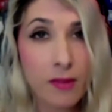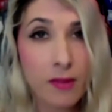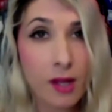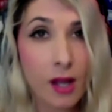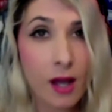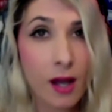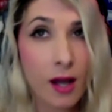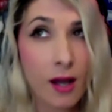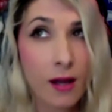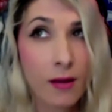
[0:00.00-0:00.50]

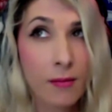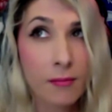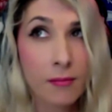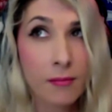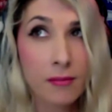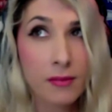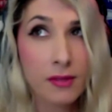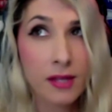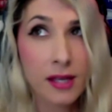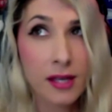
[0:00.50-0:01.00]

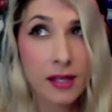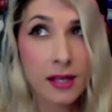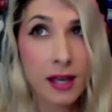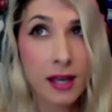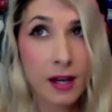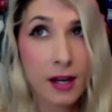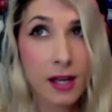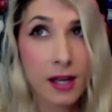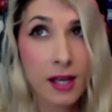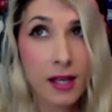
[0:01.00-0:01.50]
they
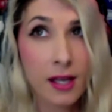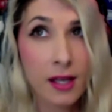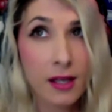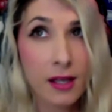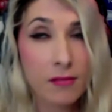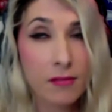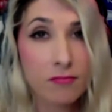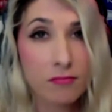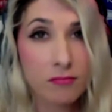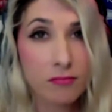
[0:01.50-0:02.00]
carry,
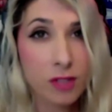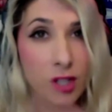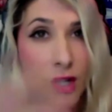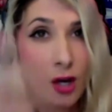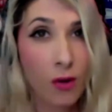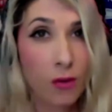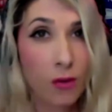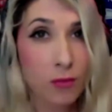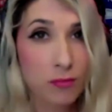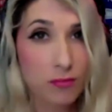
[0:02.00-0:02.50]

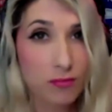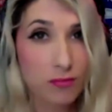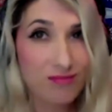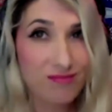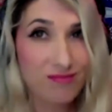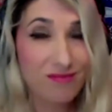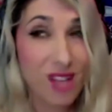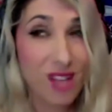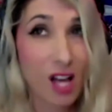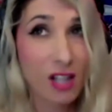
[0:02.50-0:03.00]

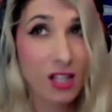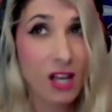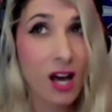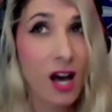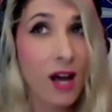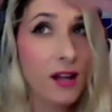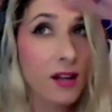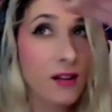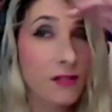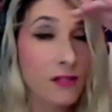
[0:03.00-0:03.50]
a lot
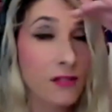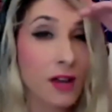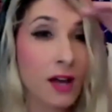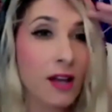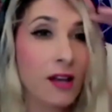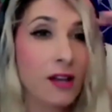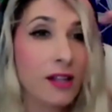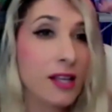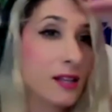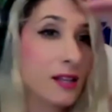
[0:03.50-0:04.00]
of
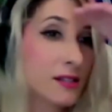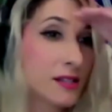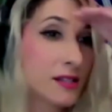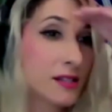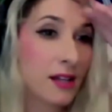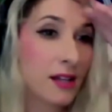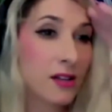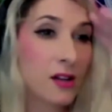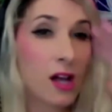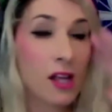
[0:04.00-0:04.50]
alien
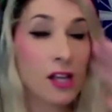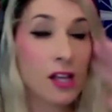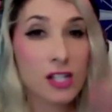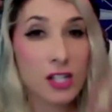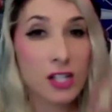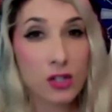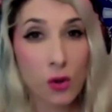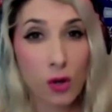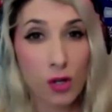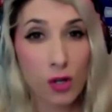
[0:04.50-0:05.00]
technology
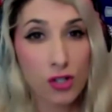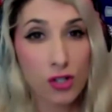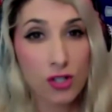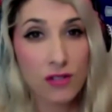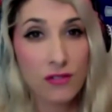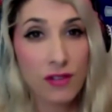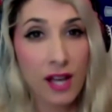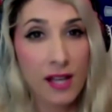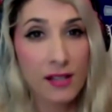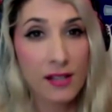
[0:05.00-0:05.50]
torture
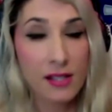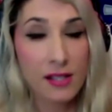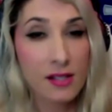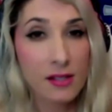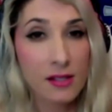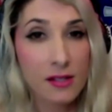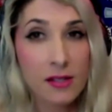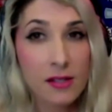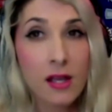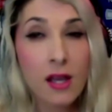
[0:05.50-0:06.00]

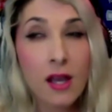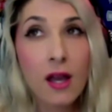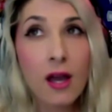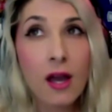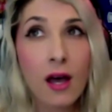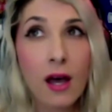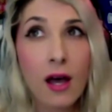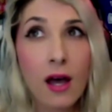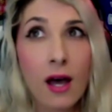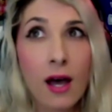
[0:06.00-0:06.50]
devices.
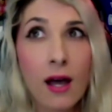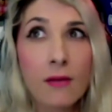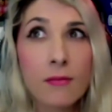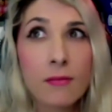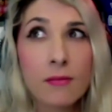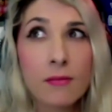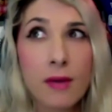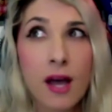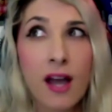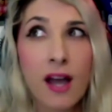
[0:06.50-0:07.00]

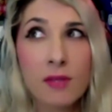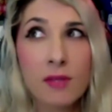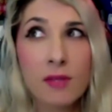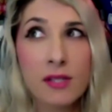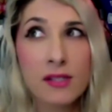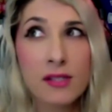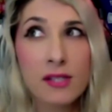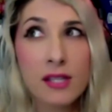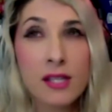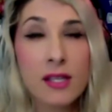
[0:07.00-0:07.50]
I've been
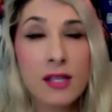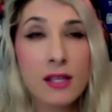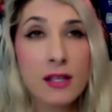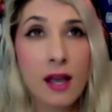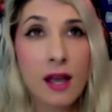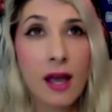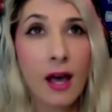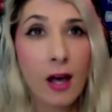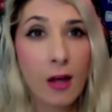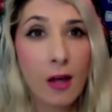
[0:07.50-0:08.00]
seeing
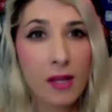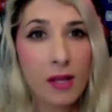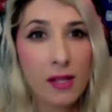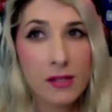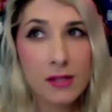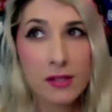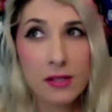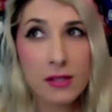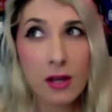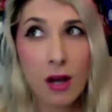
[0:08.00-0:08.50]

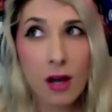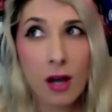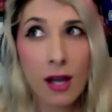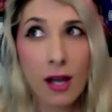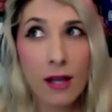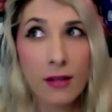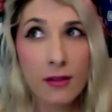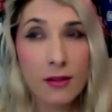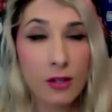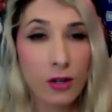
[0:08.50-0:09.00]
helmets
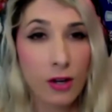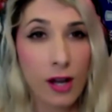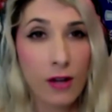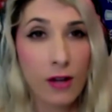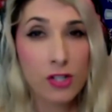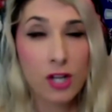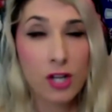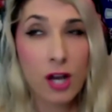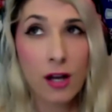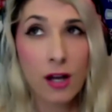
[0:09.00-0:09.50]
on the crown
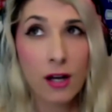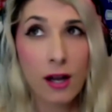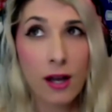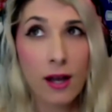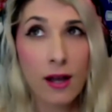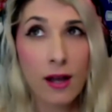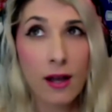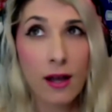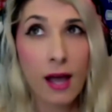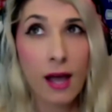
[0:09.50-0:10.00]

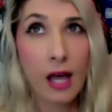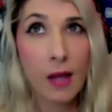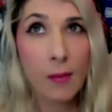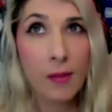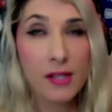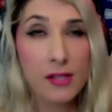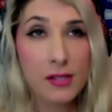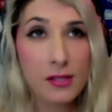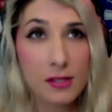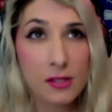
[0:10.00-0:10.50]
chakra,
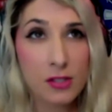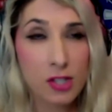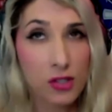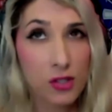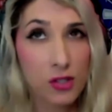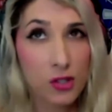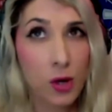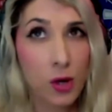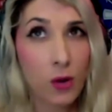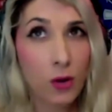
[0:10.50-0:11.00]
helmets, just
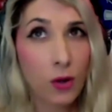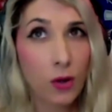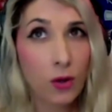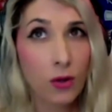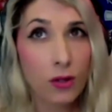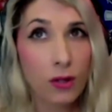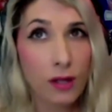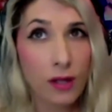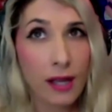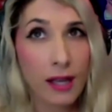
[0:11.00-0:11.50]

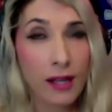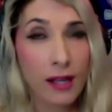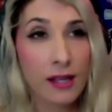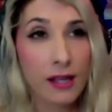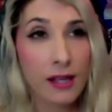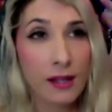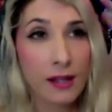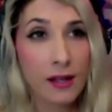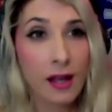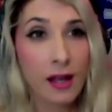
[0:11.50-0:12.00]
total
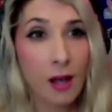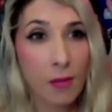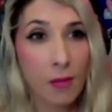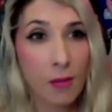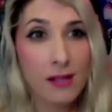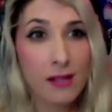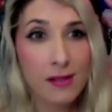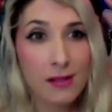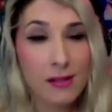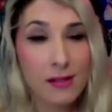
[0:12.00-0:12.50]
alien
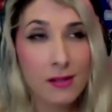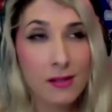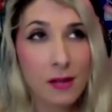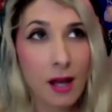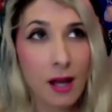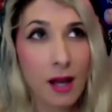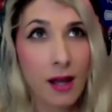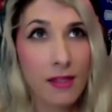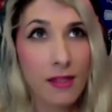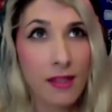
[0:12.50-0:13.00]
helmets
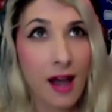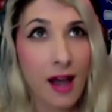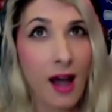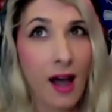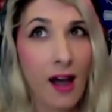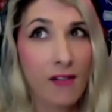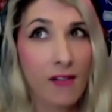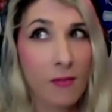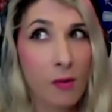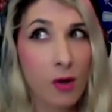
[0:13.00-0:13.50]
that
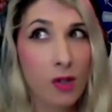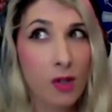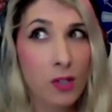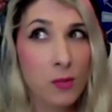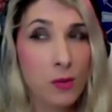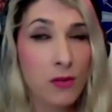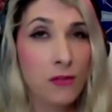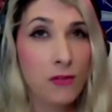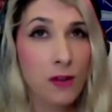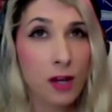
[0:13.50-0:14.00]
have
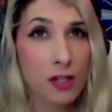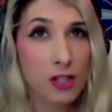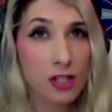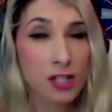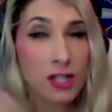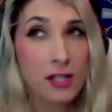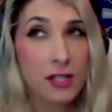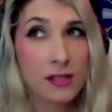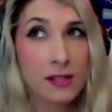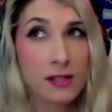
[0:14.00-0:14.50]
multiple
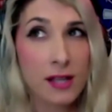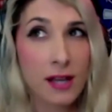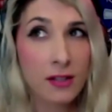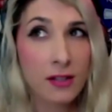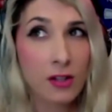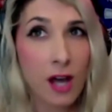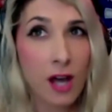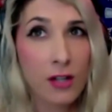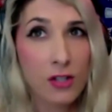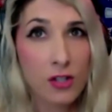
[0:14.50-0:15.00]
functioning
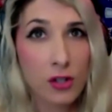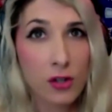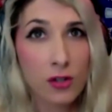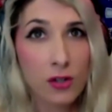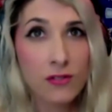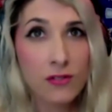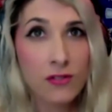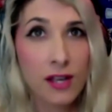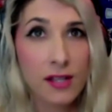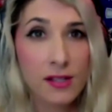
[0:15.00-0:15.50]
technological
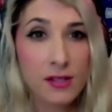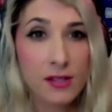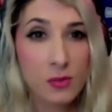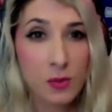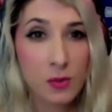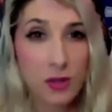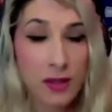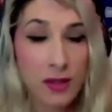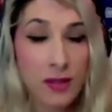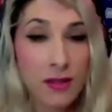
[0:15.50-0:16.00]
devices
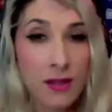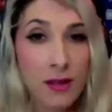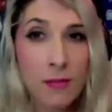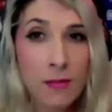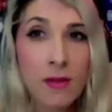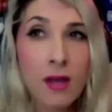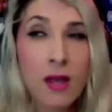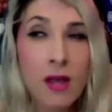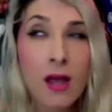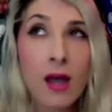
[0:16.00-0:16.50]
within them,
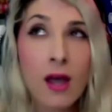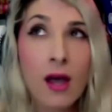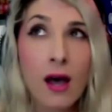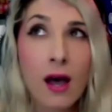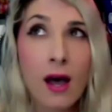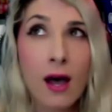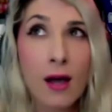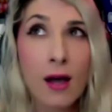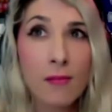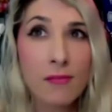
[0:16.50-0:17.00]

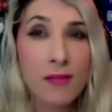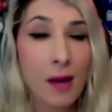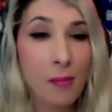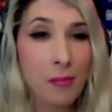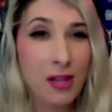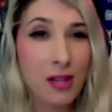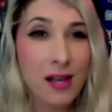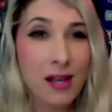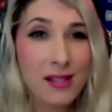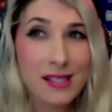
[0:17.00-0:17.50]
that
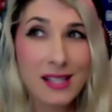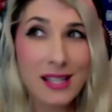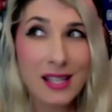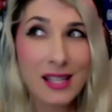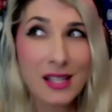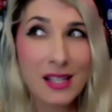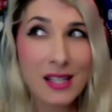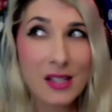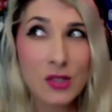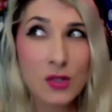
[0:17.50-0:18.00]
plugs
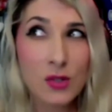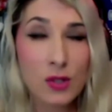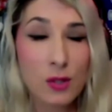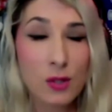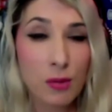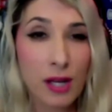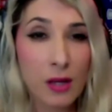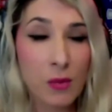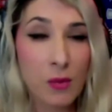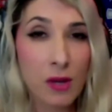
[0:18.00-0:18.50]
into the
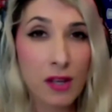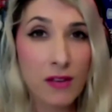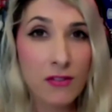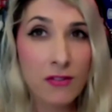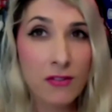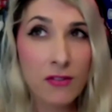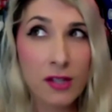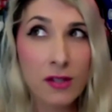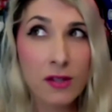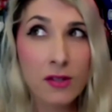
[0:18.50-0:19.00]
brainwave
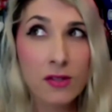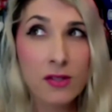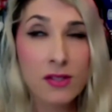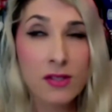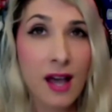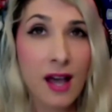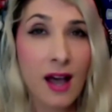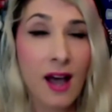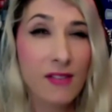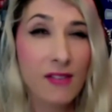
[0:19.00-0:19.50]
fields
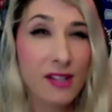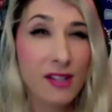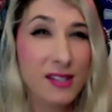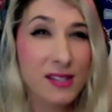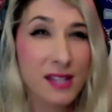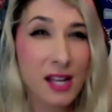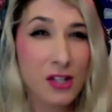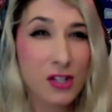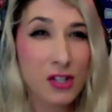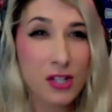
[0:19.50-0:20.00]
that have
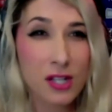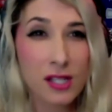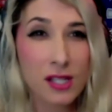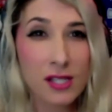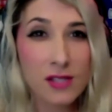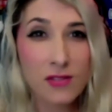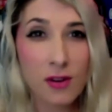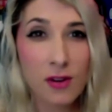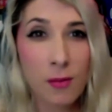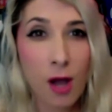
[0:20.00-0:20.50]
extensions
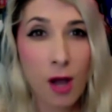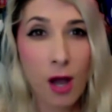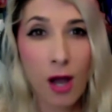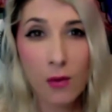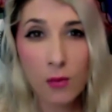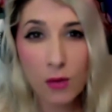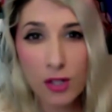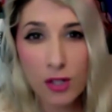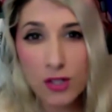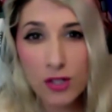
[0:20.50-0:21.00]
from
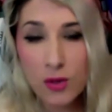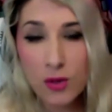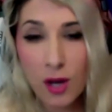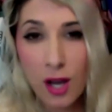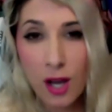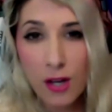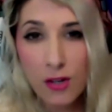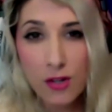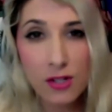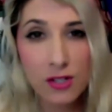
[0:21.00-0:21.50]
onward to
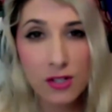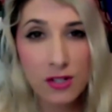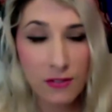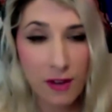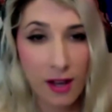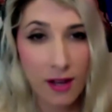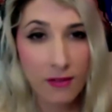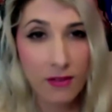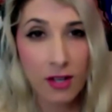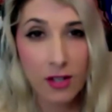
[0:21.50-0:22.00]
100 to
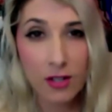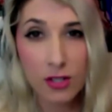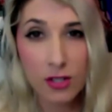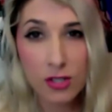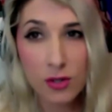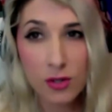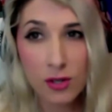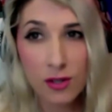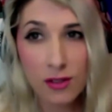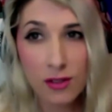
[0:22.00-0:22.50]
500
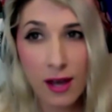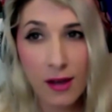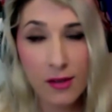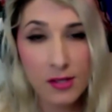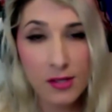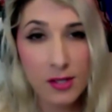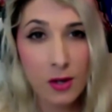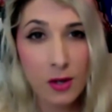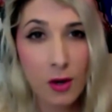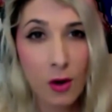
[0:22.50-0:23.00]
to
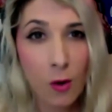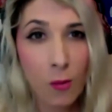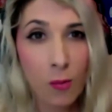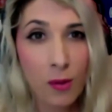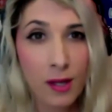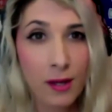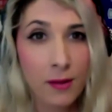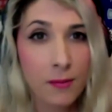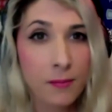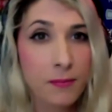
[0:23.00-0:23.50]
1,000
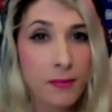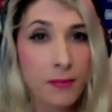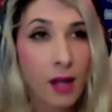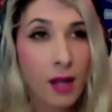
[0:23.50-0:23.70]
open